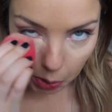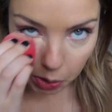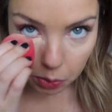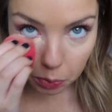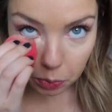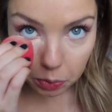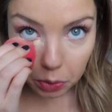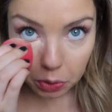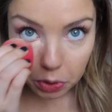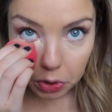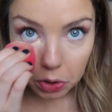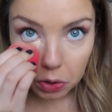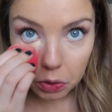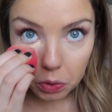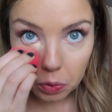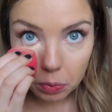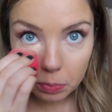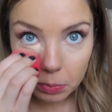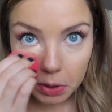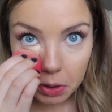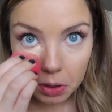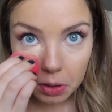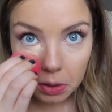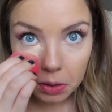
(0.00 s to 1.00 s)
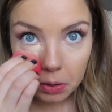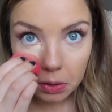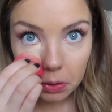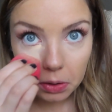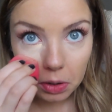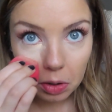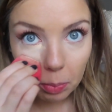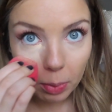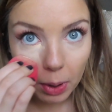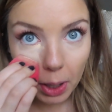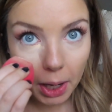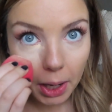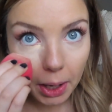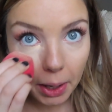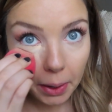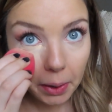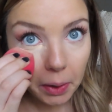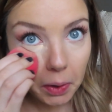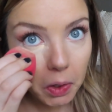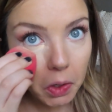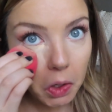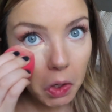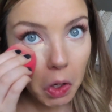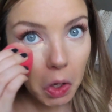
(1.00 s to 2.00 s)
you look human, you're
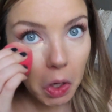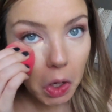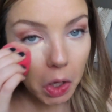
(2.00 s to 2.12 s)
back.